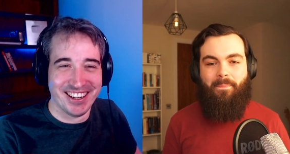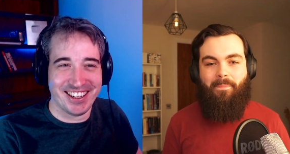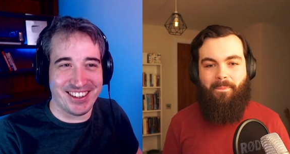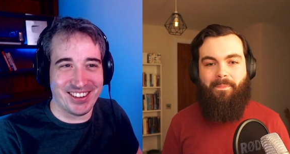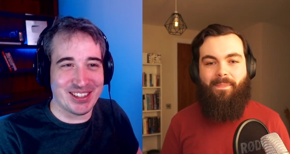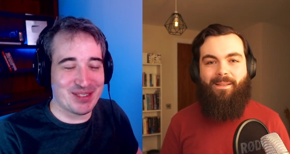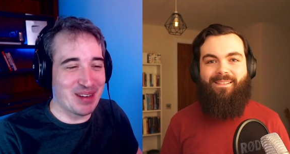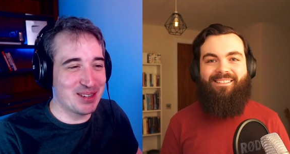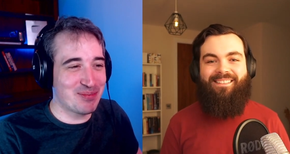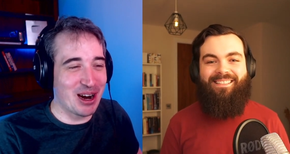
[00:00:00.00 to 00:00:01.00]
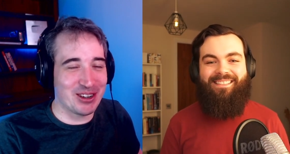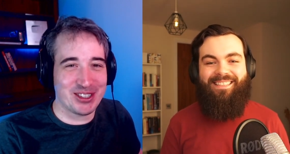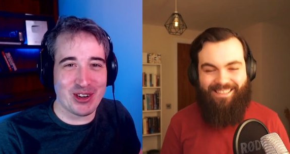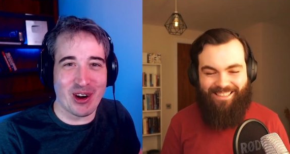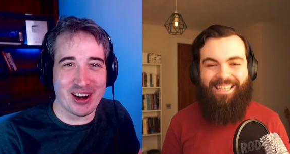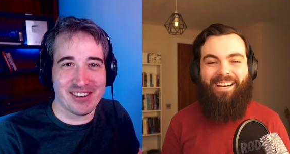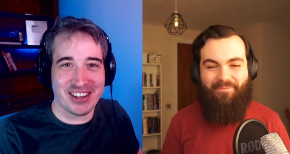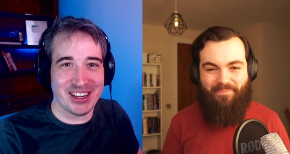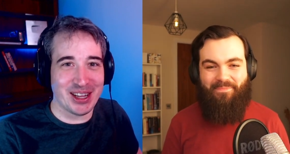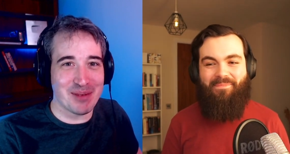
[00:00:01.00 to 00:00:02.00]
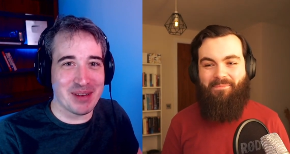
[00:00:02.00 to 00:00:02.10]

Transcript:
Speaker 1: as, as proud as you are of yeah. it, and them,